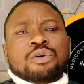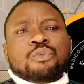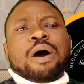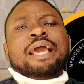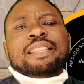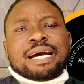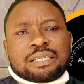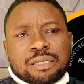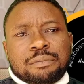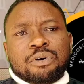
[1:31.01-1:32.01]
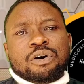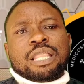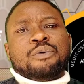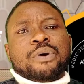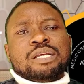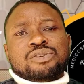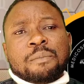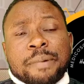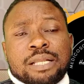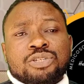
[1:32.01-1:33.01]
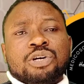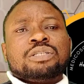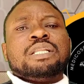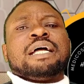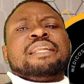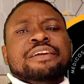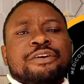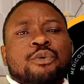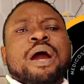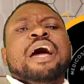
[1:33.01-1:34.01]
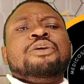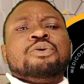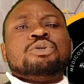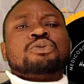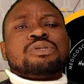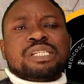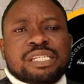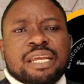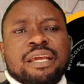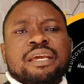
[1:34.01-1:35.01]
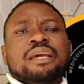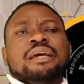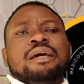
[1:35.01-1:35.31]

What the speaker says: while there are some other ways or methods that require you to seek